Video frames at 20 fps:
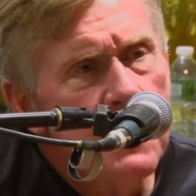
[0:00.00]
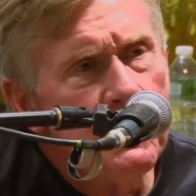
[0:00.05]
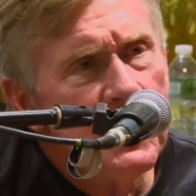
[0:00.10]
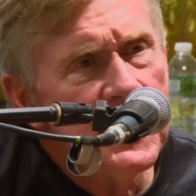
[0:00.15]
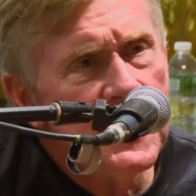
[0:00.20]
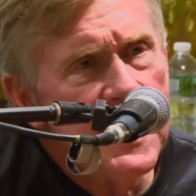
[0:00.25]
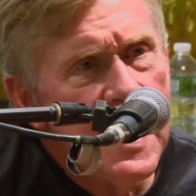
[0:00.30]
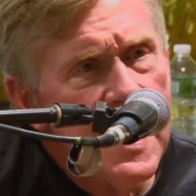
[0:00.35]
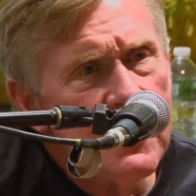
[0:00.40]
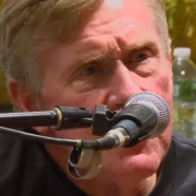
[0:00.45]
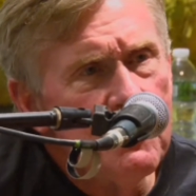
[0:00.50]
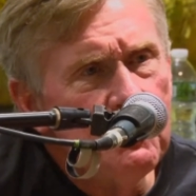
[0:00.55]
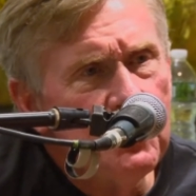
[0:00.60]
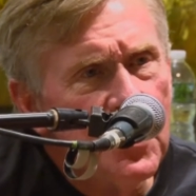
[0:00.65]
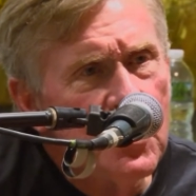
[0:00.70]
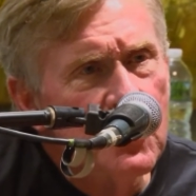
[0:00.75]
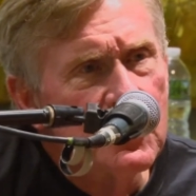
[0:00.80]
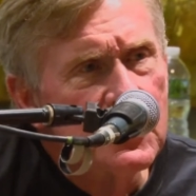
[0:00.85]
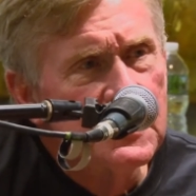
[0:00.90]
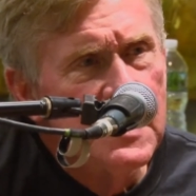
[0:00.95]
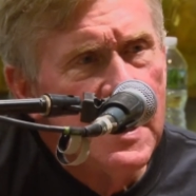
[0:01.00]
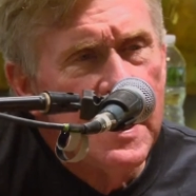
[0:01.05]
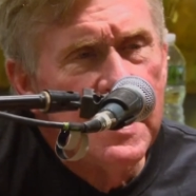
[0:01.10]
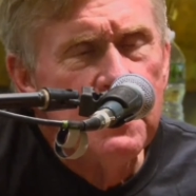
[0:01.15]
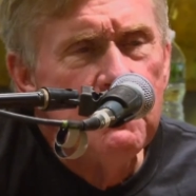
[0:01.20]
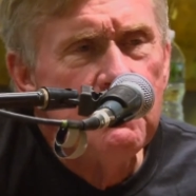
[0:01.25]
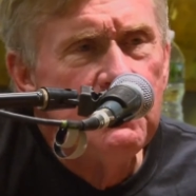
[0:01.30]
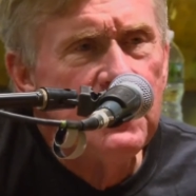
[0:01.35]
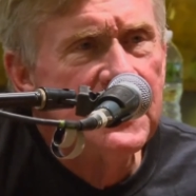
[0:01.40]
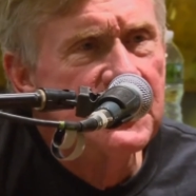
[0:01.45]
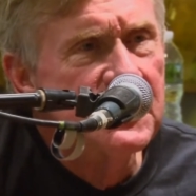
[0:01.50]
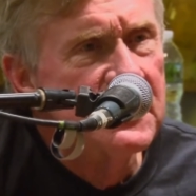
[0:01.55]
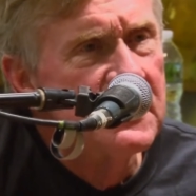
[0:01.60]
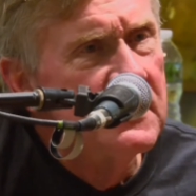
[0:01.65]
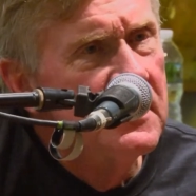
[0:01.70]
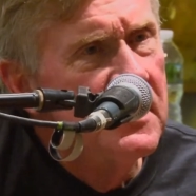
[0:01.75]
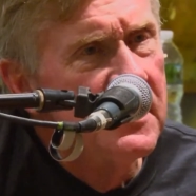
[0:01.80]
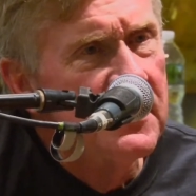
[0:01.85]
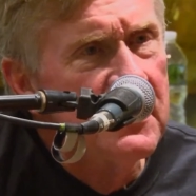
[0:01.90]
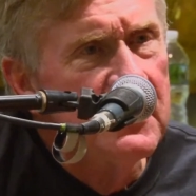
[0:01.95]
But now I'm broke down and
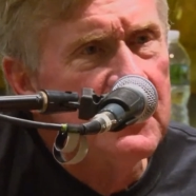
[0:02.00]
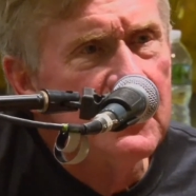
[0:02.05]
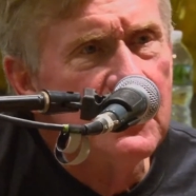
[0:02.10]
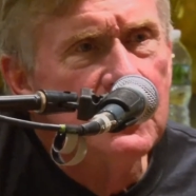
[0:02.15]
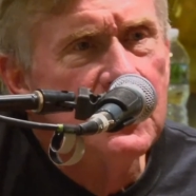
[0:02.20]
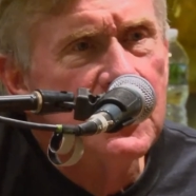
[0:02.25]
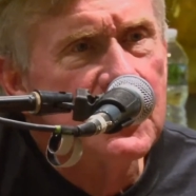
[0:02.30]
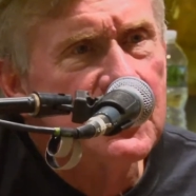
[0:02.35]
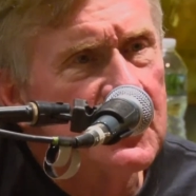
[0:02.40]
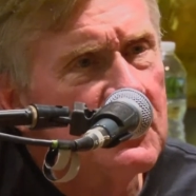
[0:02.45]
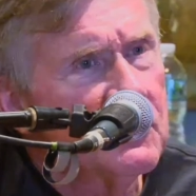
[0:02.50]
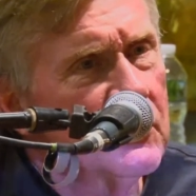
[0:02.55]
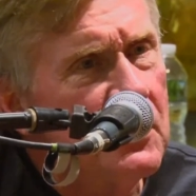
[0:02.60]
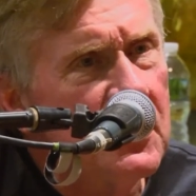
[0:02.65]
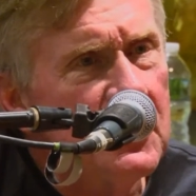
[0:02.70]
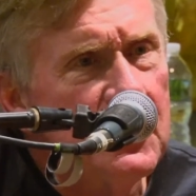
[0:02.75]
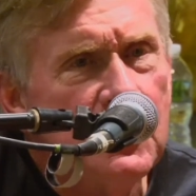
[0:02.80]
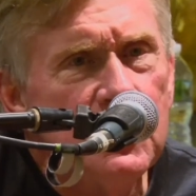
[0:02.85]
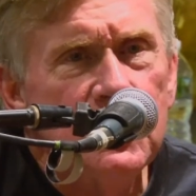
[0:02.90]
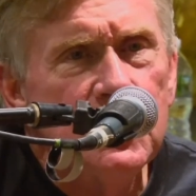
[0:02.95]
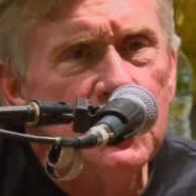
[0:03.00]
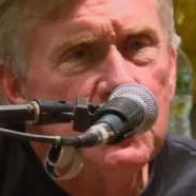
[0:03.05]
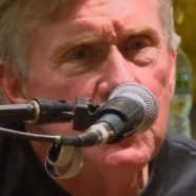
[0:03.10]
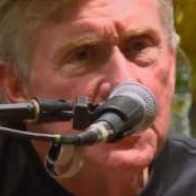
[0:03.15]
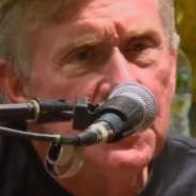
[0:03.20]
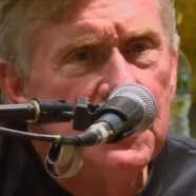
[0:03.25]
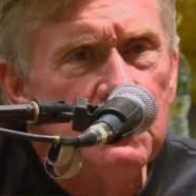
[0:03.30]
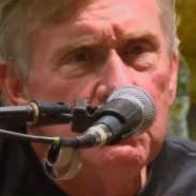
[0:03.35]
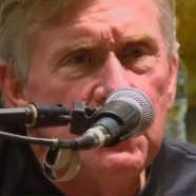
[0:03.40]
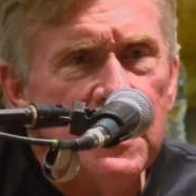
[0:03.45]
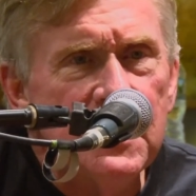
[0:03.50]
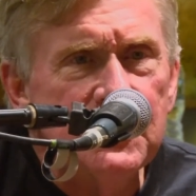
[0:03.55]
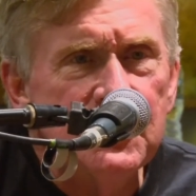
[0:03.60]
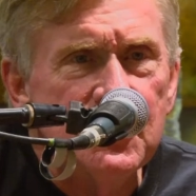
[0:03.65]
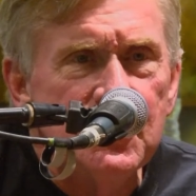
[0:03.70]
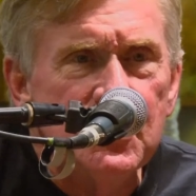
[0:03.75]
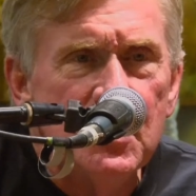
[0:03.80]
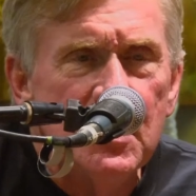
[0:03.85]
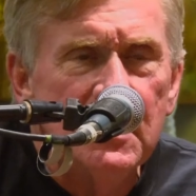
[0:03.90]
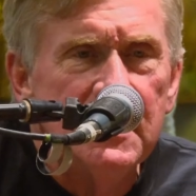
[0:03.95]
busted on a no desert road with the
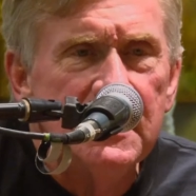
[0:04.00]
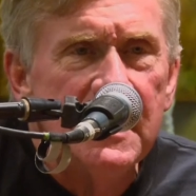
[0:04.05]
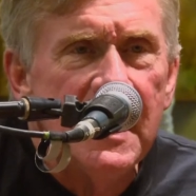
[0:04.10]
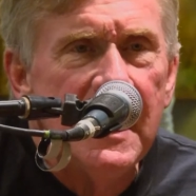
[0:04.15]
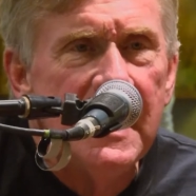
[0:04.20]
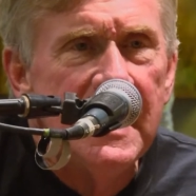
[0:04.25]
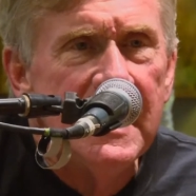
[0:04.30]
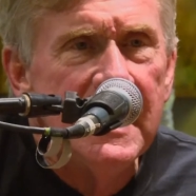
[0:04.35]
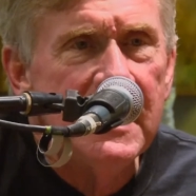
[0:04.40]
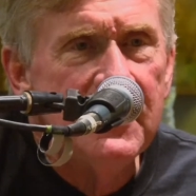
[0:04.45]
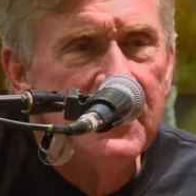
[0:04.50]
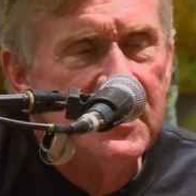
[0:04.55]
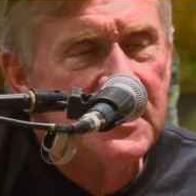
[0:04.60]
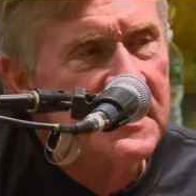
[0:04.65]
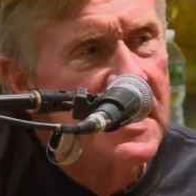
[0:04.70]
buzzers circling high in the